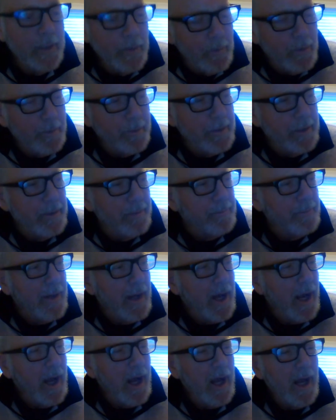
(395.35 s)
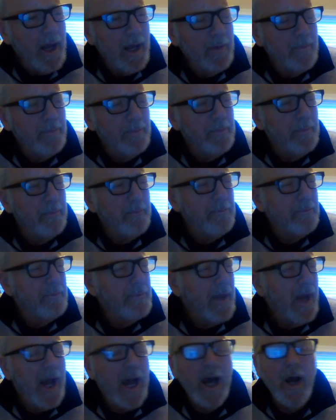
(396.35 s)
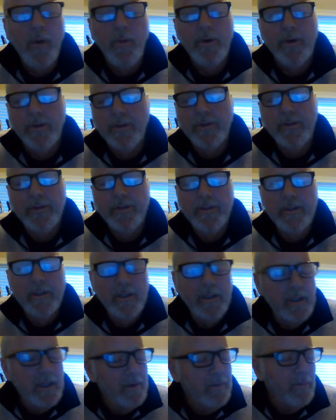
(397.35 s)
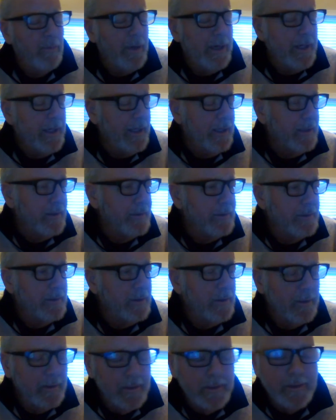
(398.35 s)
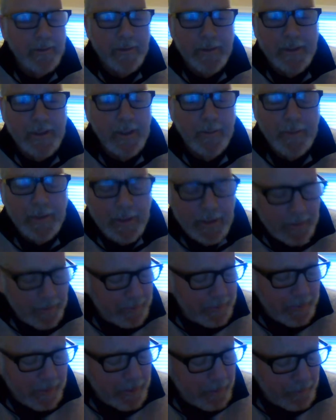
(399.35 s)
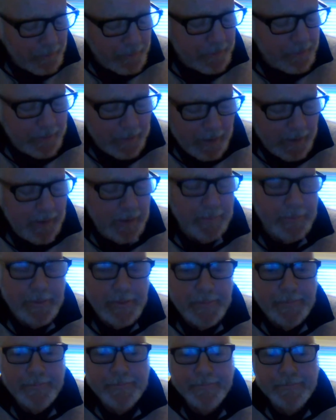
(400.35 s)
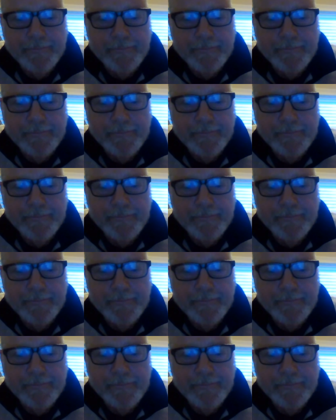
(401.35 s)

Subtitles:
We've been hours of waiting, literally. I mean, the cars were stopped.